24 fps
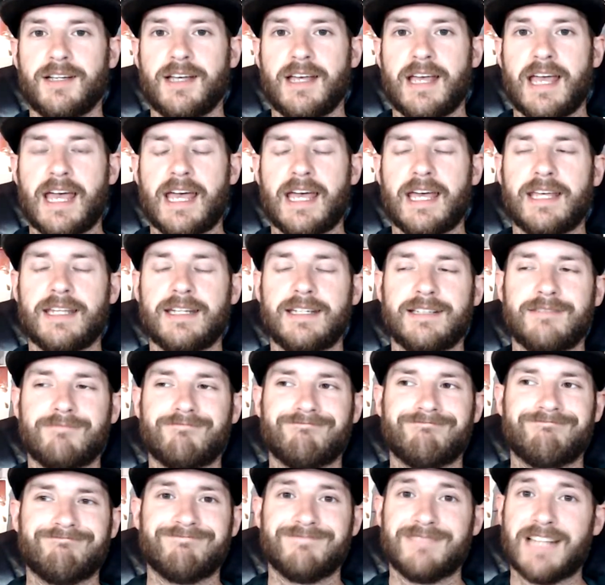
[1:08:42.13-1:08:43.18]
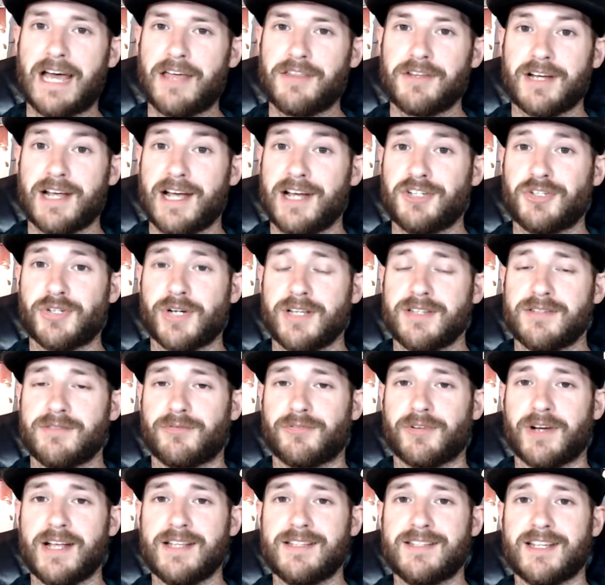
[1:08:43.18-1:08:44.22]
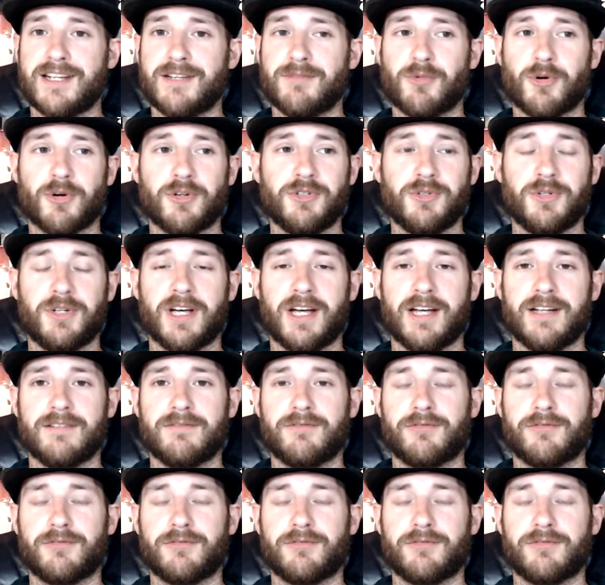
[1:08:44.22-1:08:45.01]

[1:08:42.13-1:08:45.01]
And neither guy trains in France anymore. You got